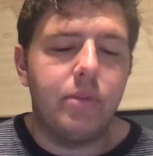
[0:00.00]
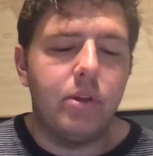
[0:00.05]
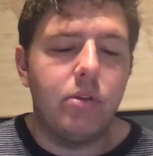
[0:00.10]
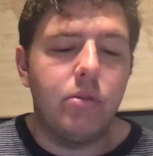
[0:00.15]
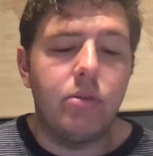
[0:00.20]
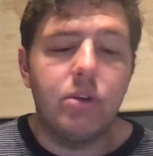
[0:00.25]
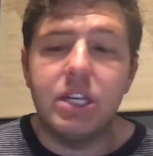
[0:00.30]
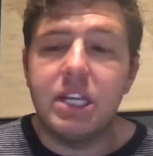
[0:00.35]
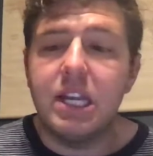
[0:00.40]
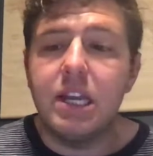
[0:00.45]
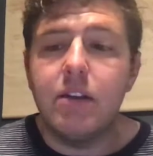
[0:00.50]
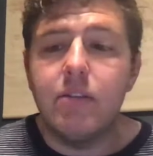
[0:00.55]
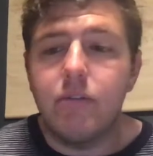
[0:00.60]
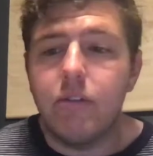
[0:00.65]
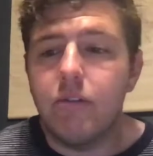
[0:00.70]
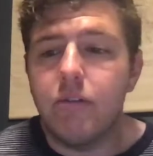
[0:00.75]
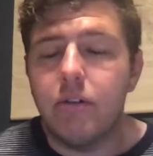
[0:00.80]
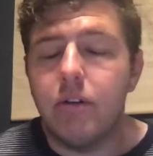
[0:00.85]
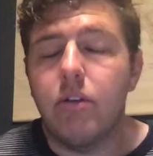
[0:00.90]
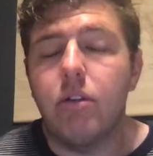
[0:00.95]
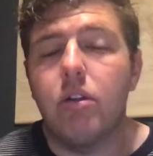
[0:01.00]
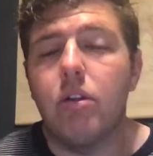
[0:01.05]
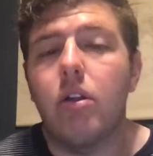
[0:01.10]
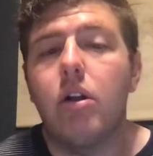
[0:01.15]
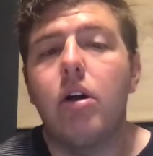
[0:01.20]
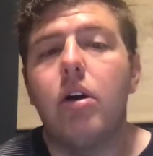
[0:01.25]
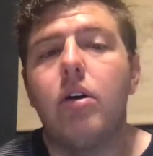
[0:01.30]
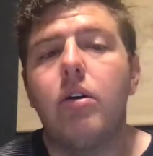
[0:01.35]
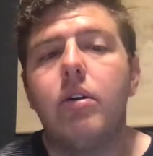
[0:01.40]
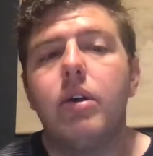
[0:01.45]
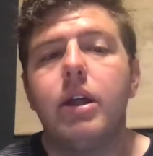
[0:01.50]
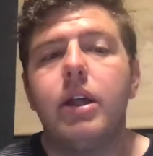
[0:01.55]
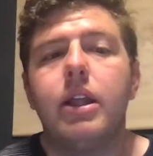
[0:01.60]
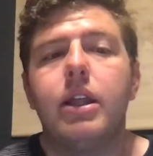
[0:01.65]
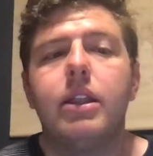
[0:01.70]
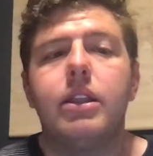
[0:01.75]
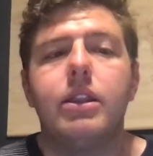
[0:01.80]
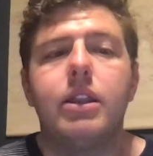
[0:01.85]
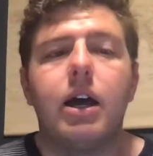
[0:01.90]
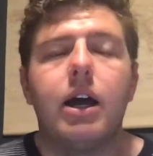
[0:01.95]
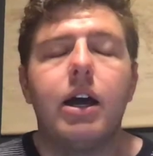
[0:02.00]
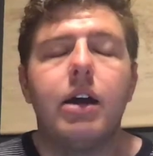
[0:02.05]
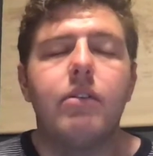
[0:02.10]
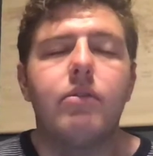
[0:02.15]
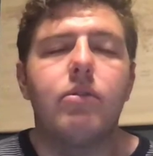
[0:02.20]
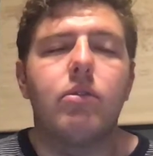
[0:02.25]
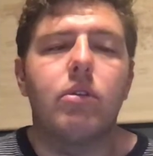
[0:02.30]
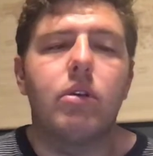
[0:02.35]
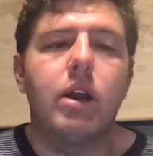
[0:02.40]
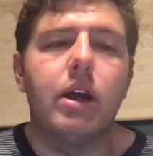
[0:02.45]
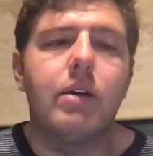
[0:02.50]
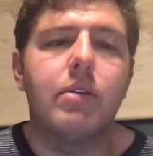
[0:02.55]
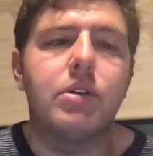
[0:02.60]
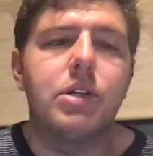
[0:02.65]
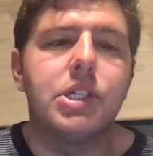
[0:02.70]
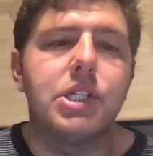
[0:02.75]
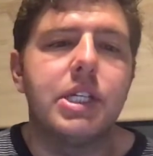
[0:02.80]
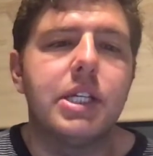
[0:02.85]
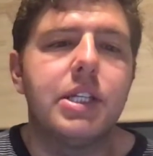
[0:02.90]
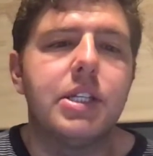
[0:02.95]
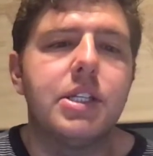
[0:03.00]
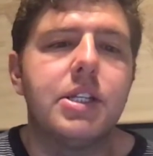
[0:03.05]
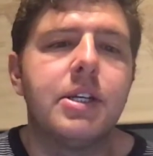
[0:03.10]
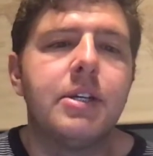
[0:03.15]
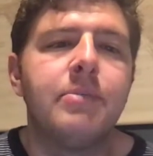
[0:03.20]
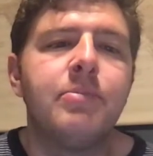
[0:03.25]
who did fulfill the law and died for our sins.